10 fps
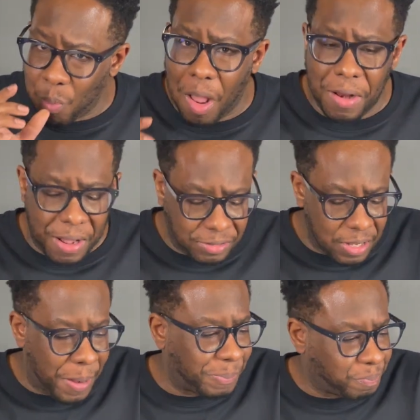I like
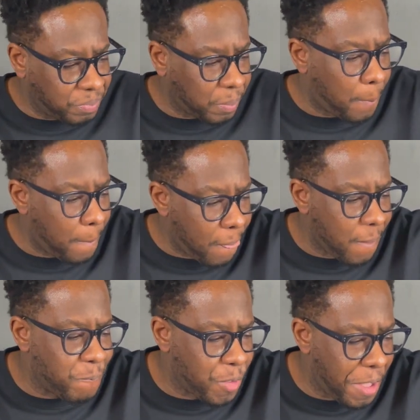that.
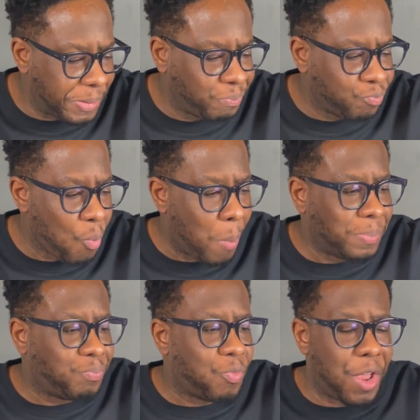Okay.
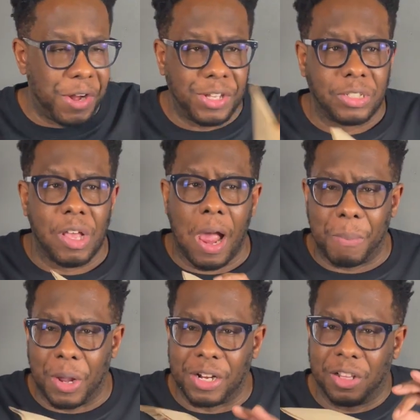It is hot,
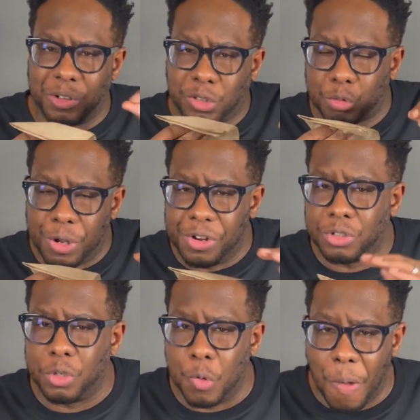but got a little sweetness
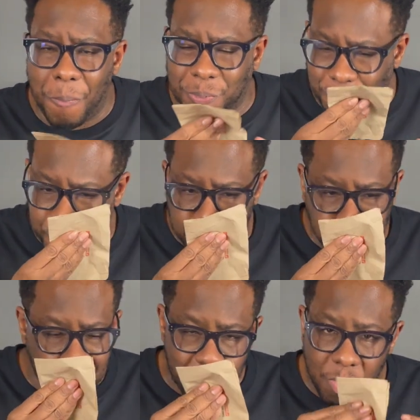to it,
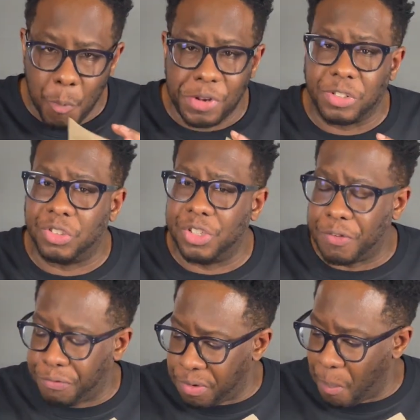which is
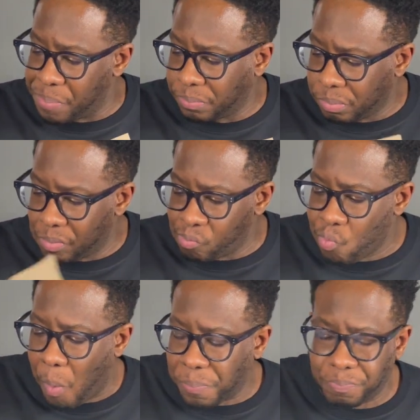different.
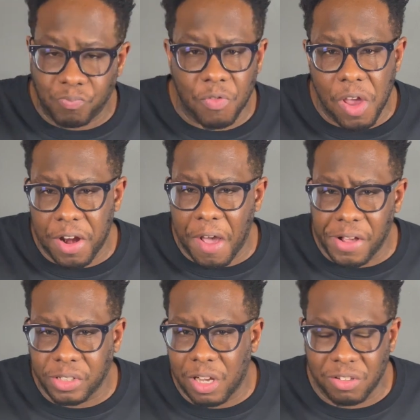Never had a
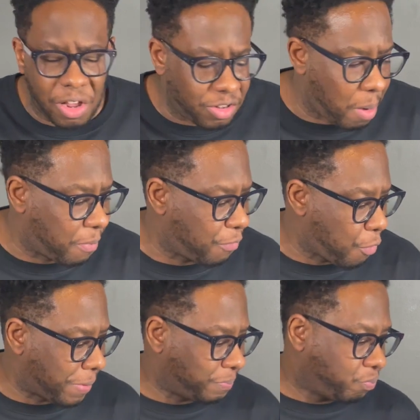hot sauce like that
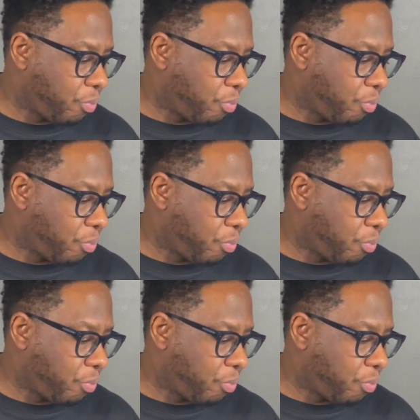before.